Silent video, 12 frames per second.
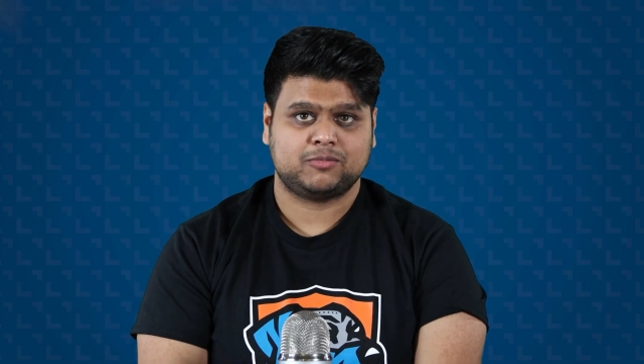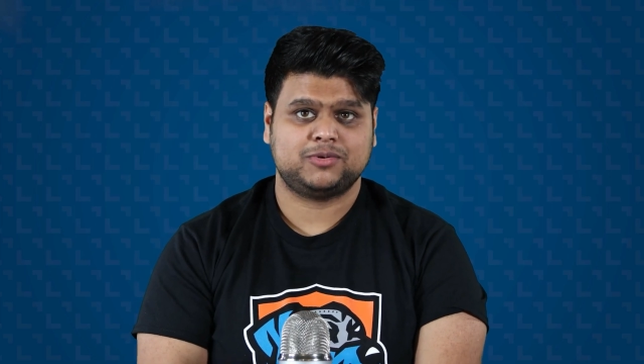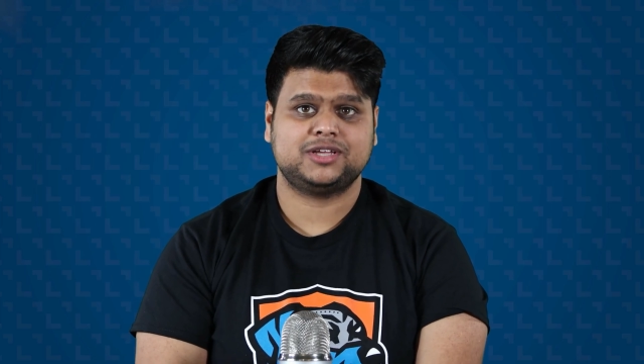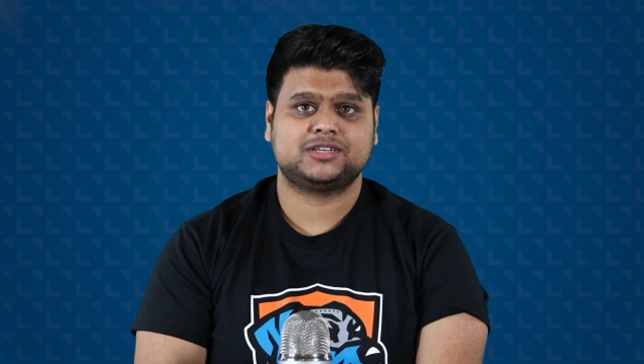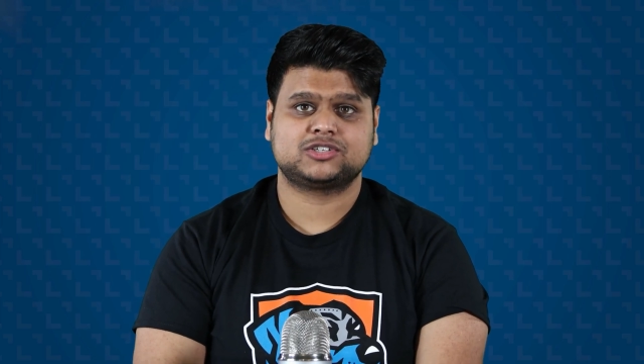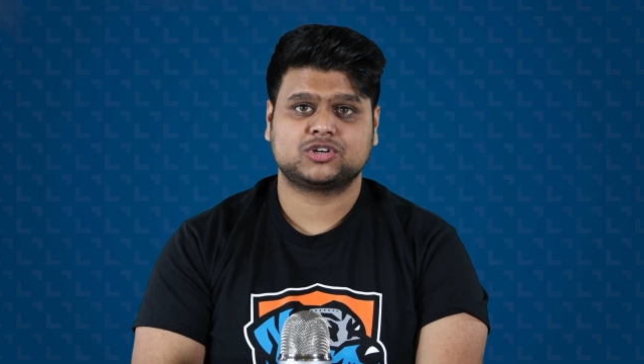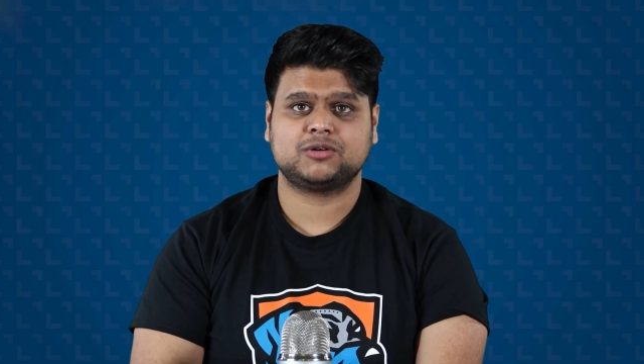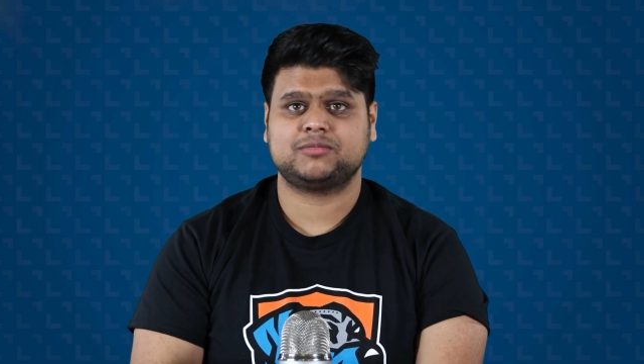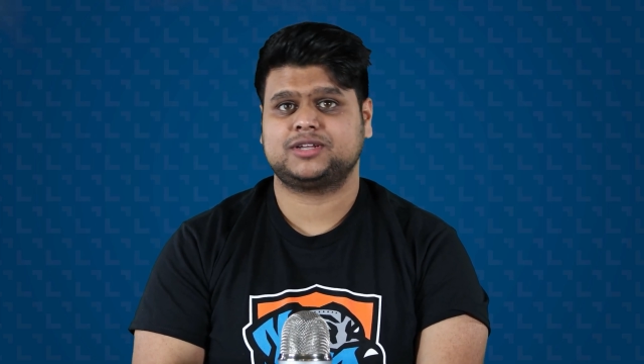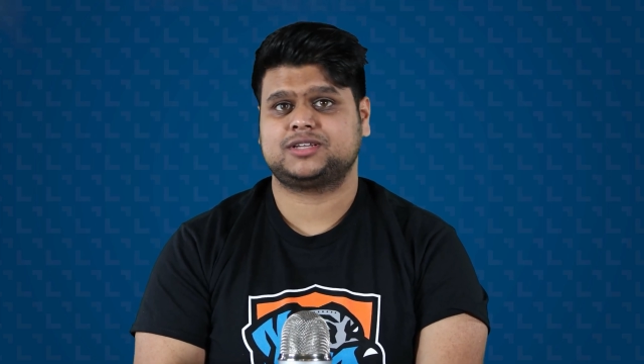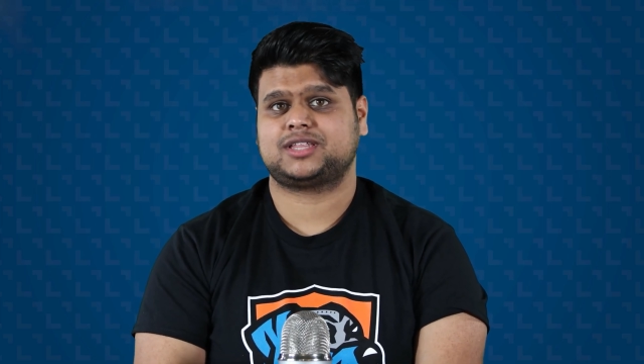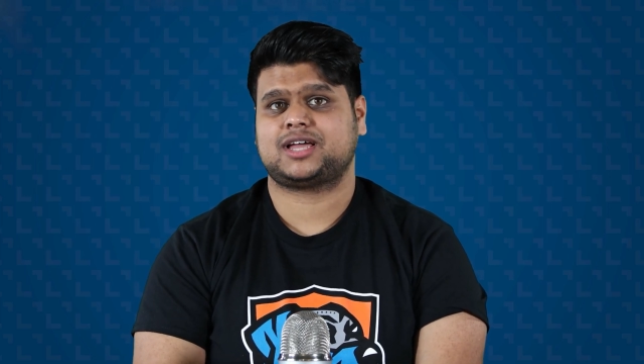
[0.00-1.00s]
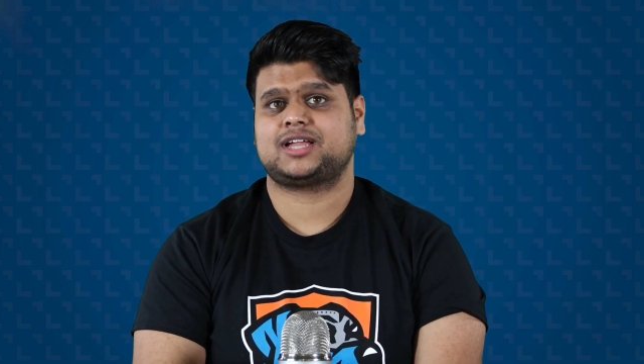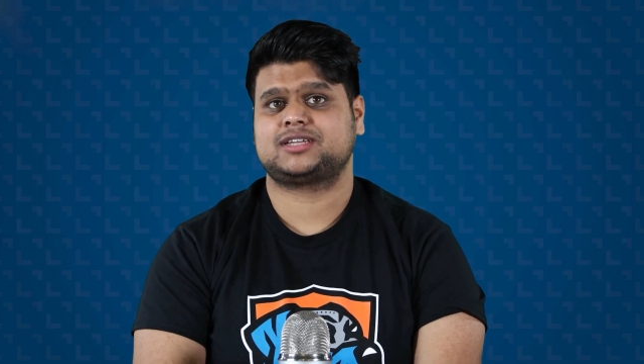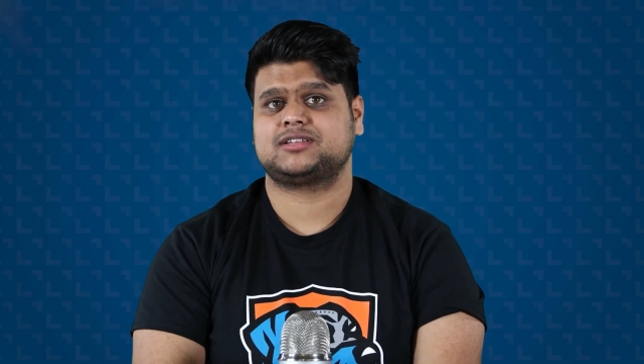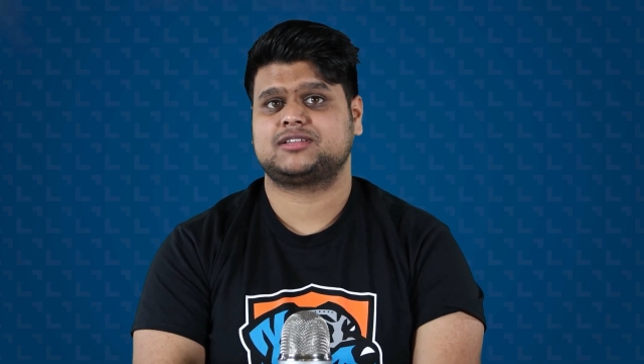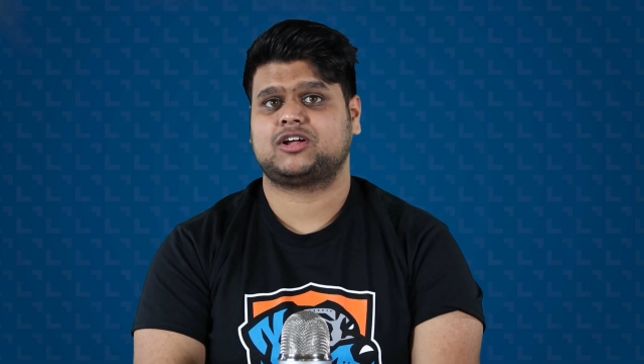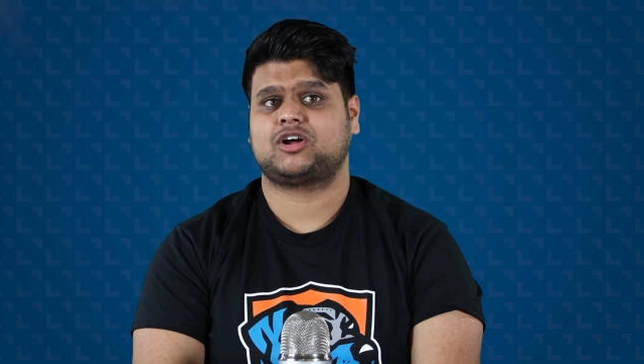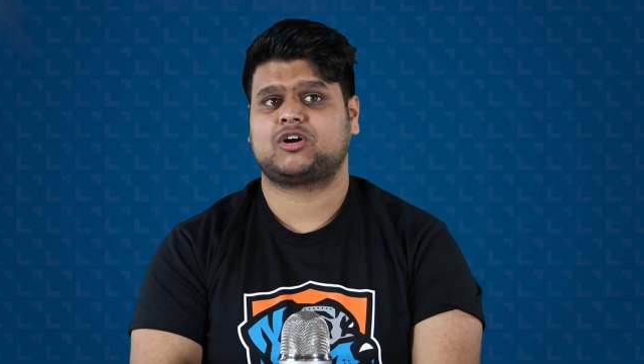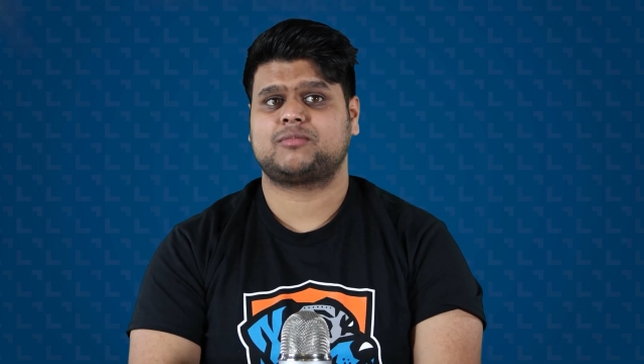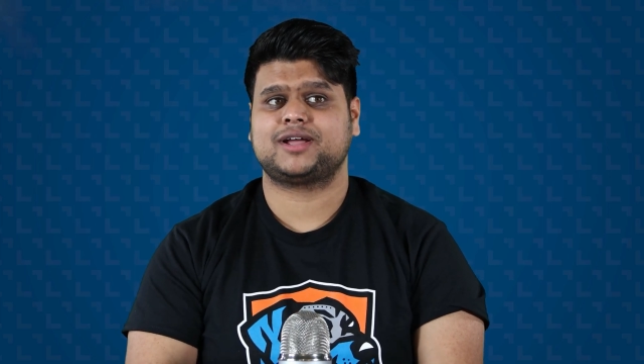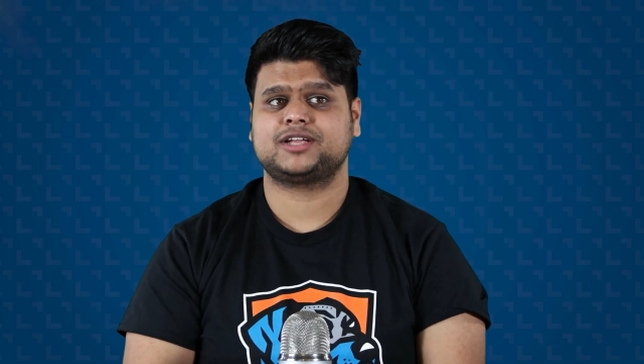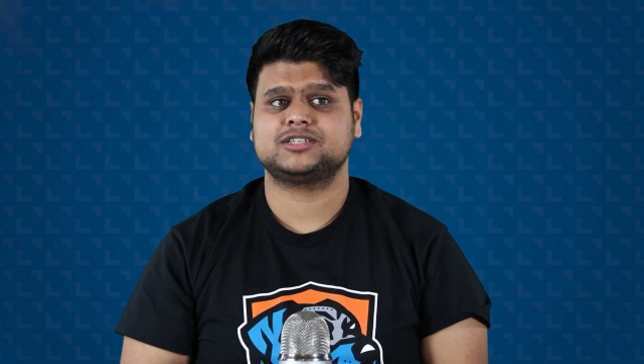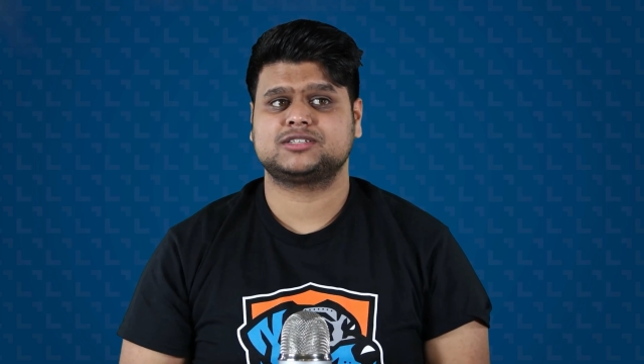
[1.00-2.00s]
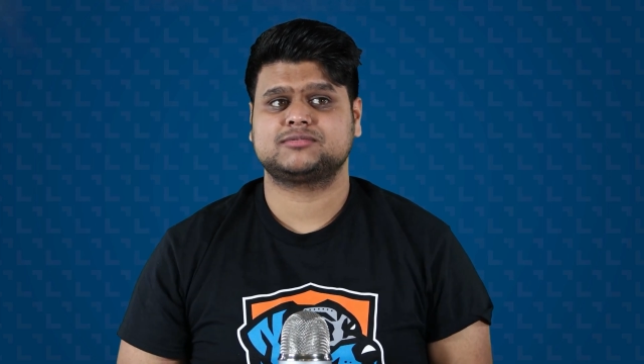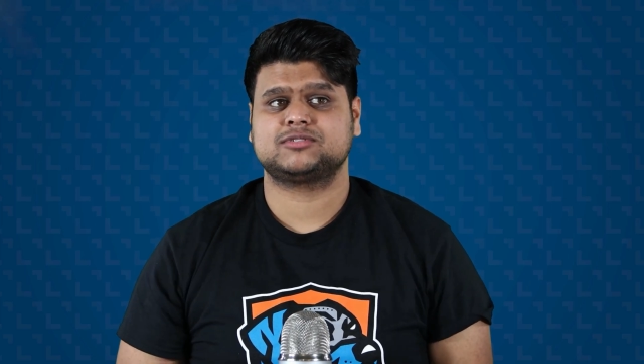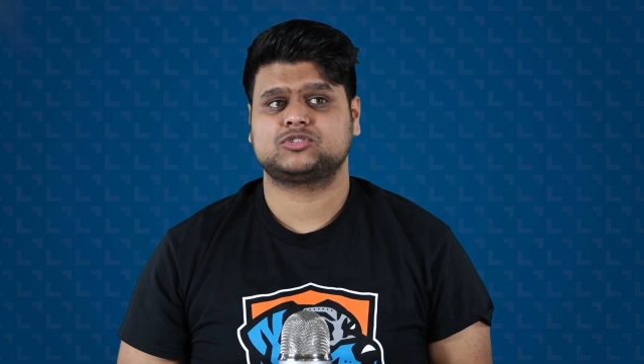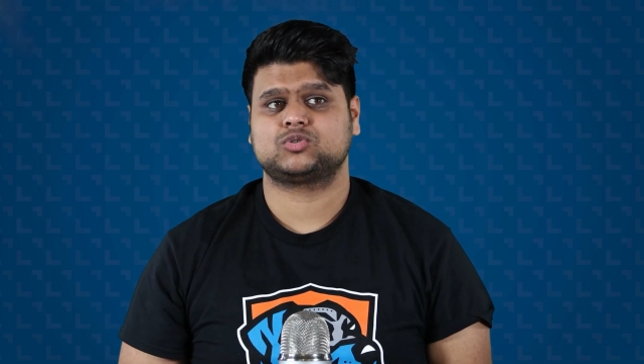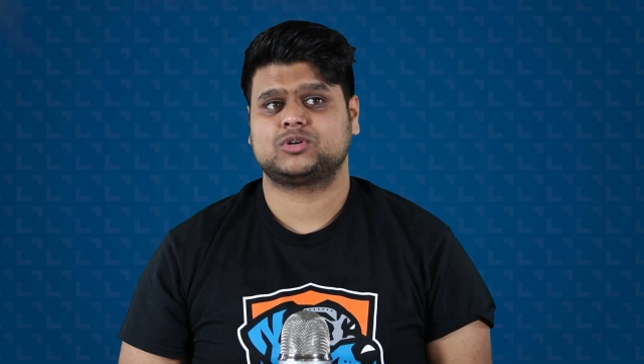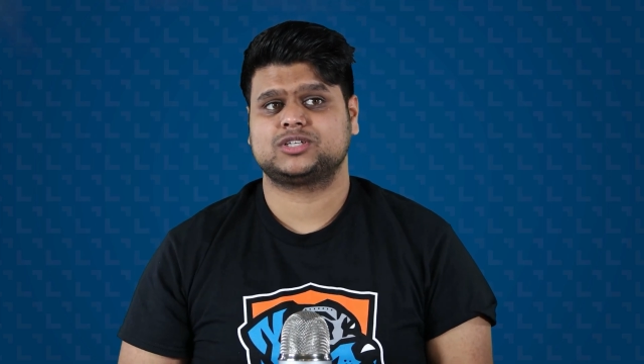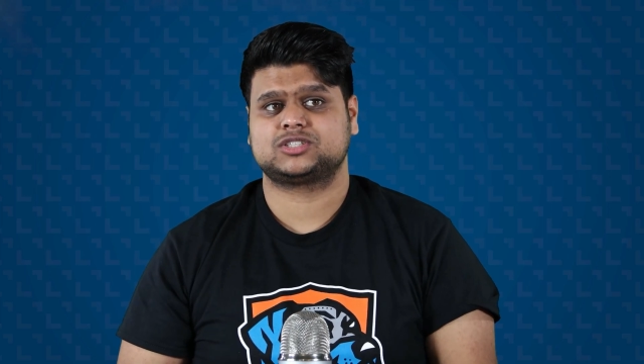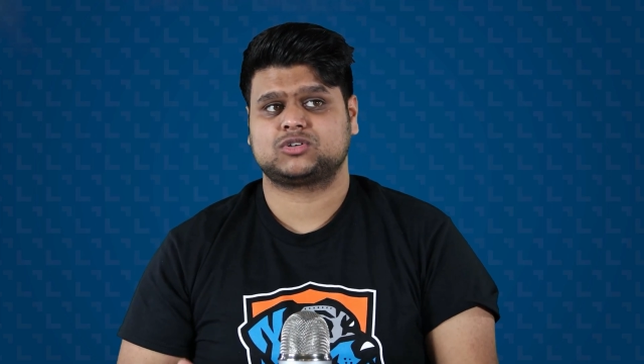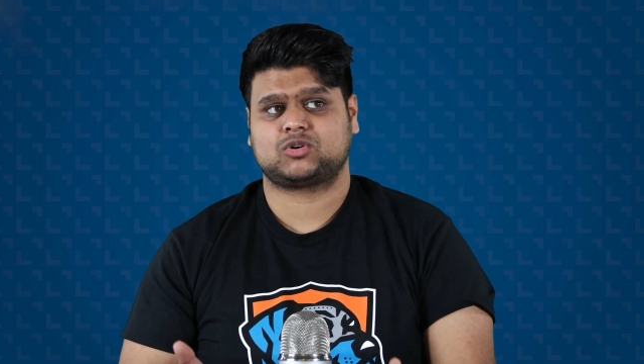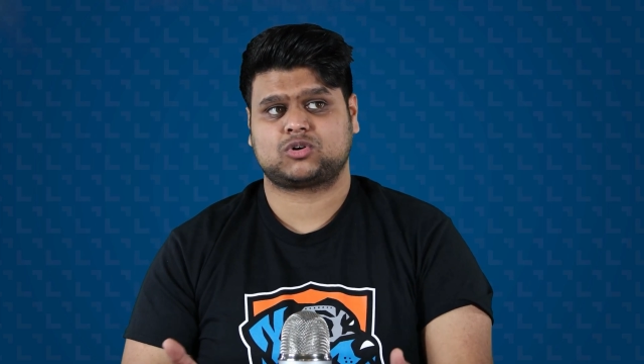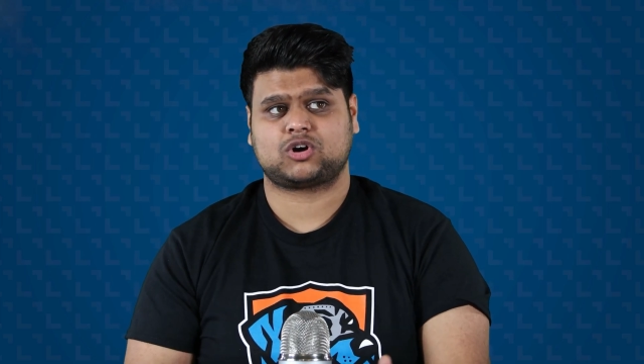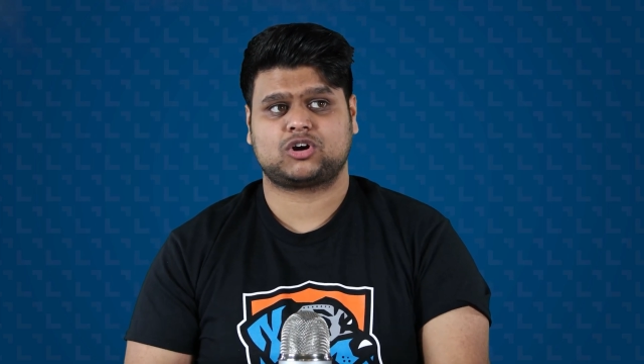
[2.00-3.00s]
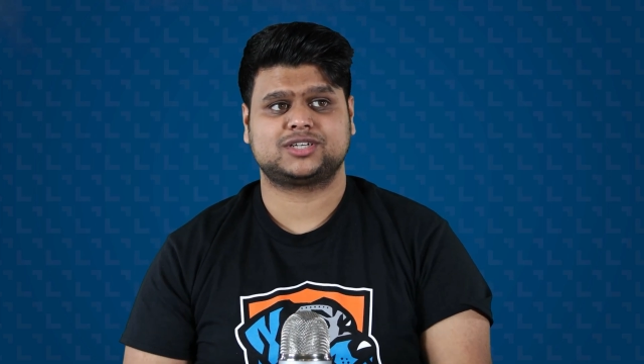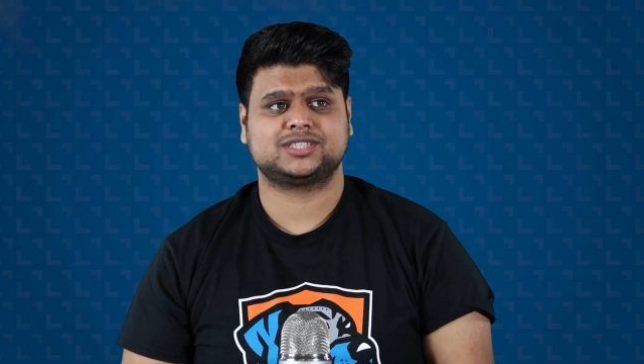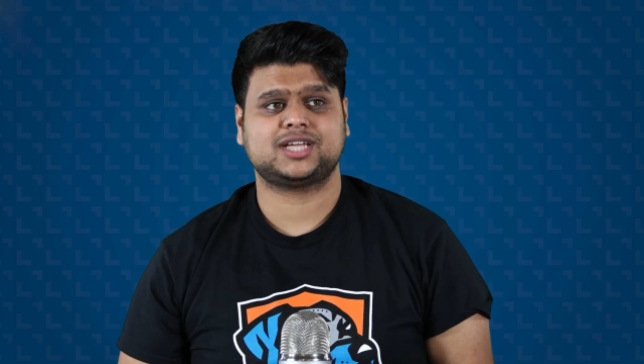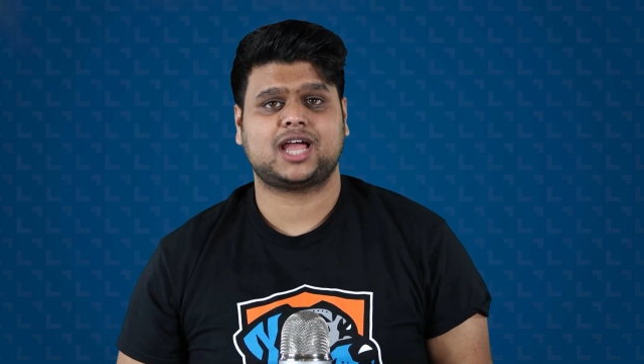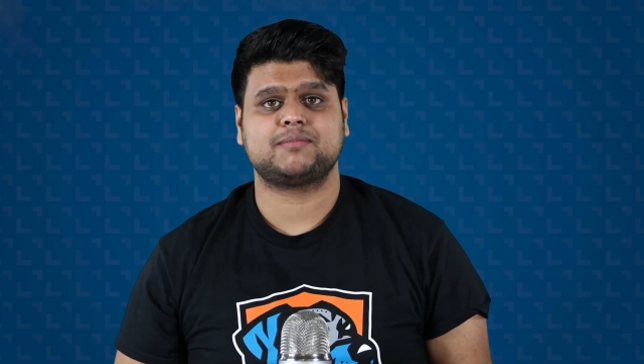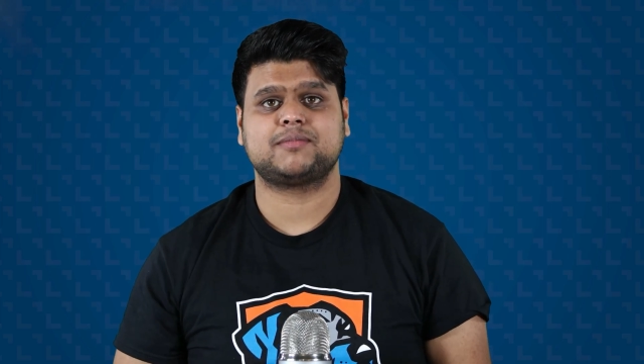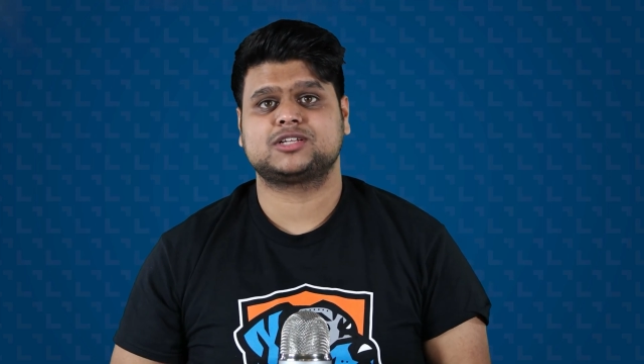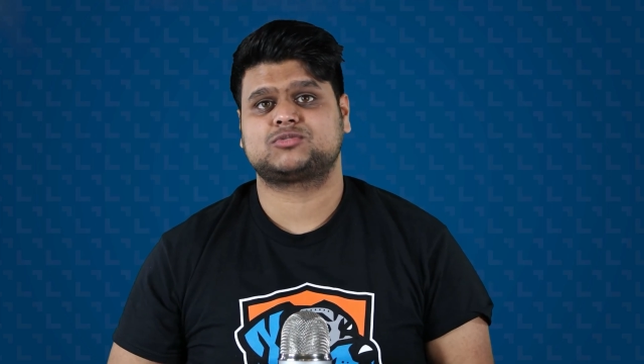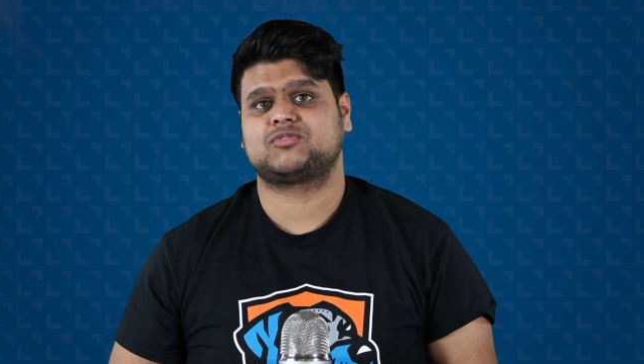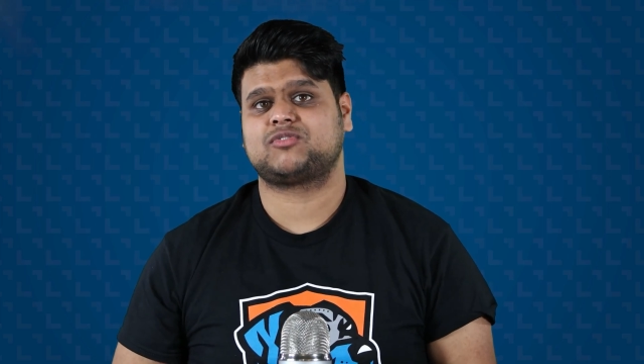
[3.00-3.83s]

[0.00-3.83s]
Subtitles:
We determined that our mechanisms of choice or our design must